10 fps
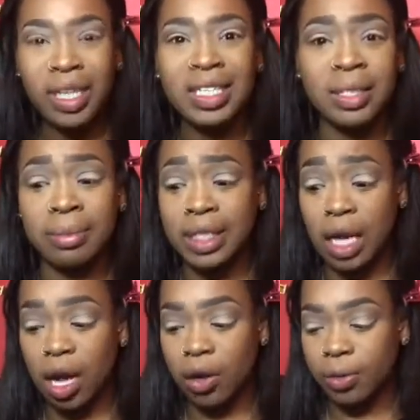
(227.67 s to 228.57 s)
Some
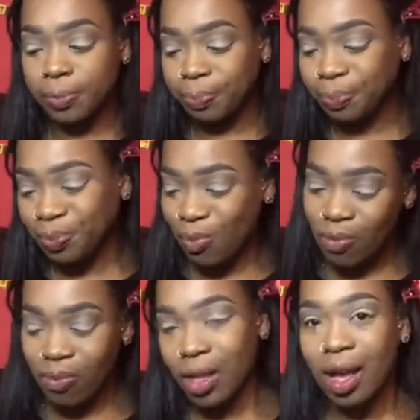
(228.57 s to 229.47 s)
Moscato.
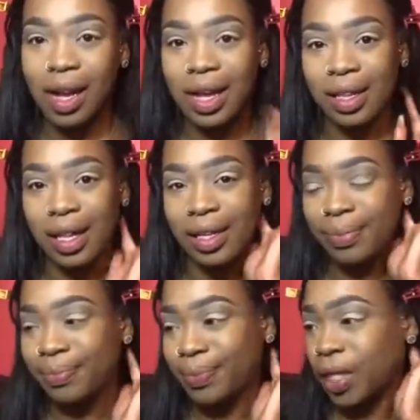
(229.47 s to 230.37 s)
Kind of like,
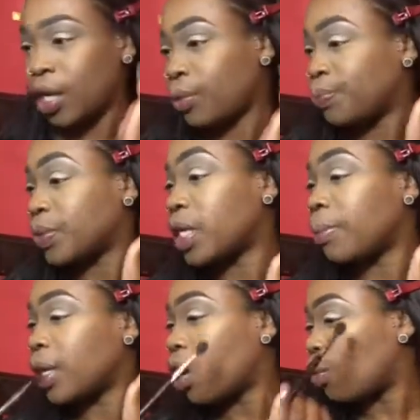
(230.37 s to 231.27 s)
get
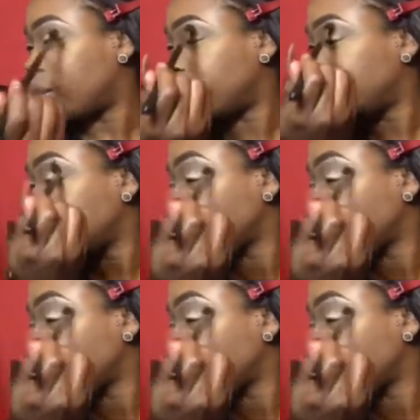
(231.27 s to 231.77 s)
me going.